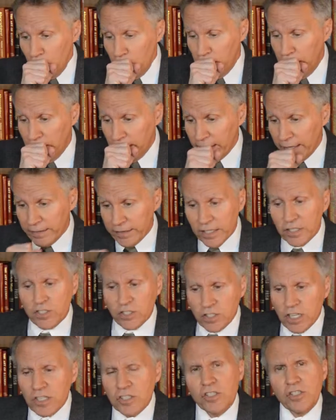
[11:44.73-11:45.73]
and
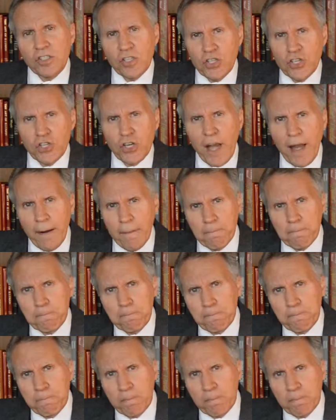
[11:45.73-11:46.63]
this is a shame,